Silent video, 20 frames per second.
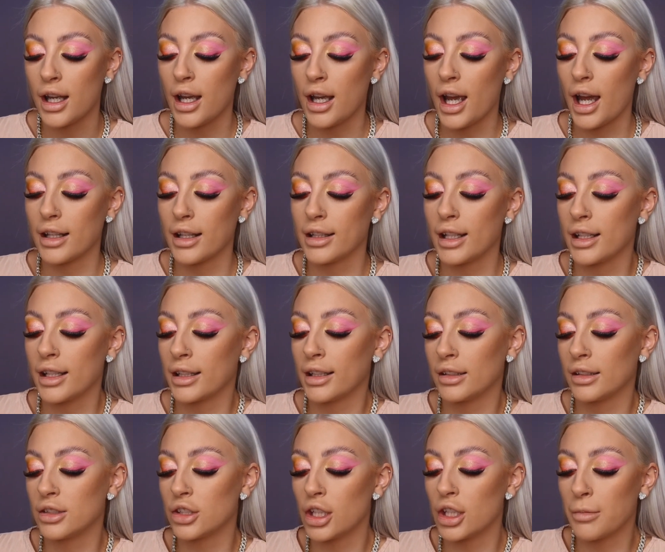and
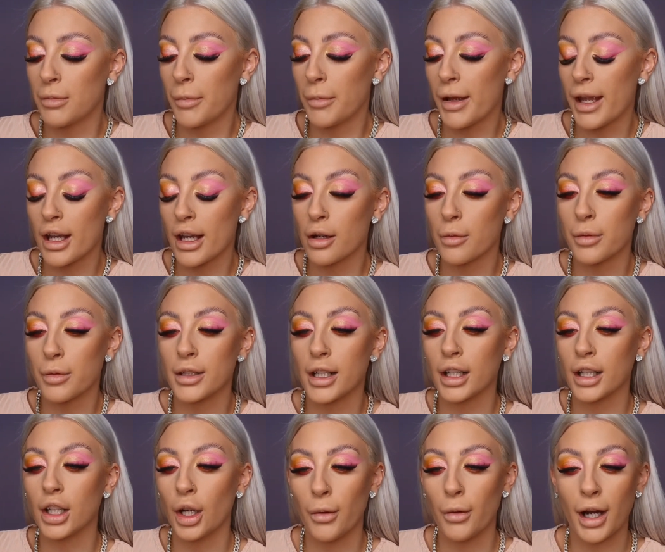then do my makeup and then
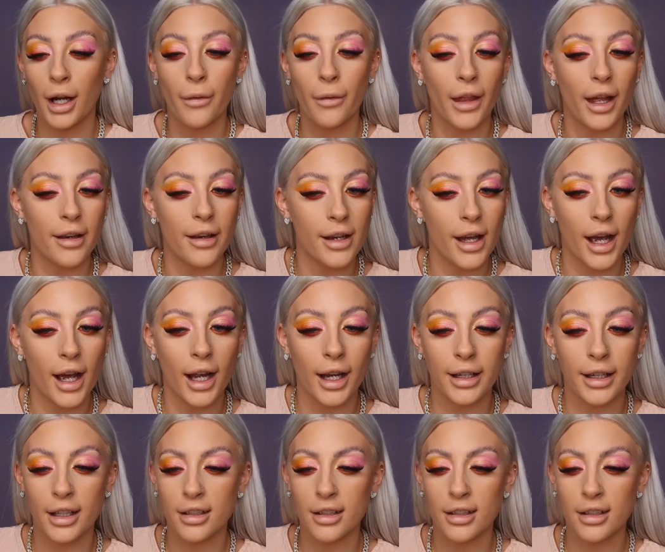go out that night.